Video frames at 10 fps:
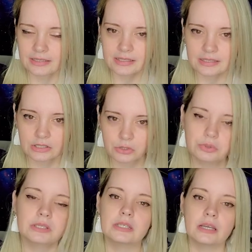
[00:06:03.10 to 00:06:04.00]
is
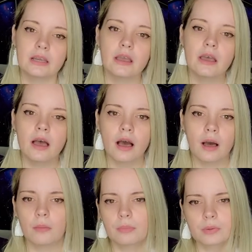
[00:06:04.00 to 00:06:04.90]
interesting,
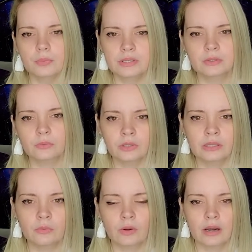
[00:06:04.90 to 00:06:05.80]
but it wasn't
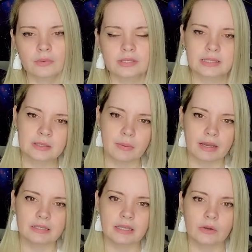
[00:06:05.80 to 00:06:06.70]
really what I was
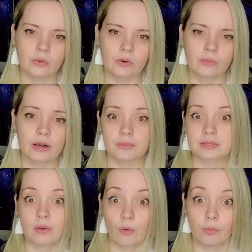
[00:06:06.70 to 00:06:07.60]
expecting or what I
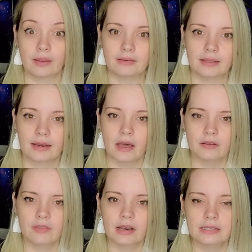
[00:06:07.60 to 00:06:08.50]
was hoping to get out of
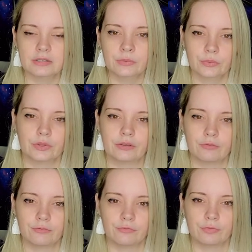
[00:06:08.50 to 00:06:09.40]
it. I didn't really
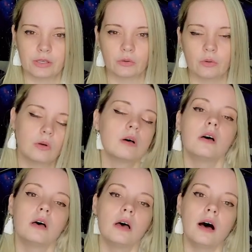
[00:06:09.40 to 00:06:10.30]
feel
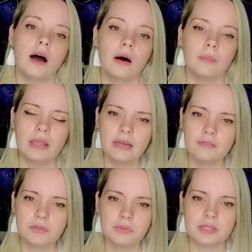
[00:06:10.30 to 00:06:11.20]
any
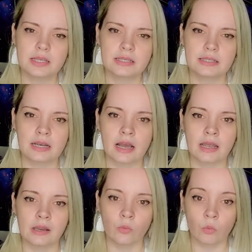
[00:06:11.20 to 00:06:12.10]
of those things that
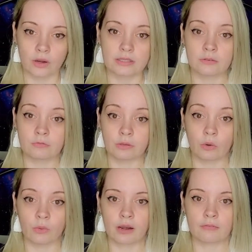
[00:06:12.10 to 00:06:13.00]
I want to feel
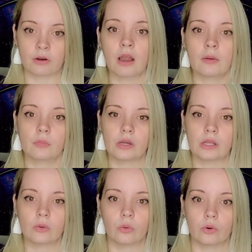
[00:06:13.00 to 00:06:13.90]
whenever I'm
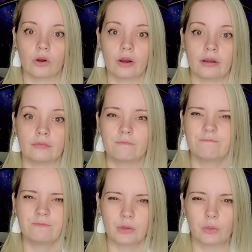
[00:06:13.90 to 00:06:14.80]
reading horror. I
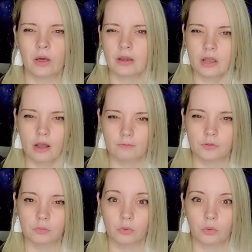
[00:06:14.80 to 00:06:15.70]
didn't feel
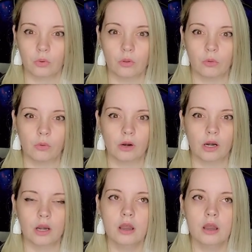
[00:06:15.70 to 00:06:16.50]
uncomfortable or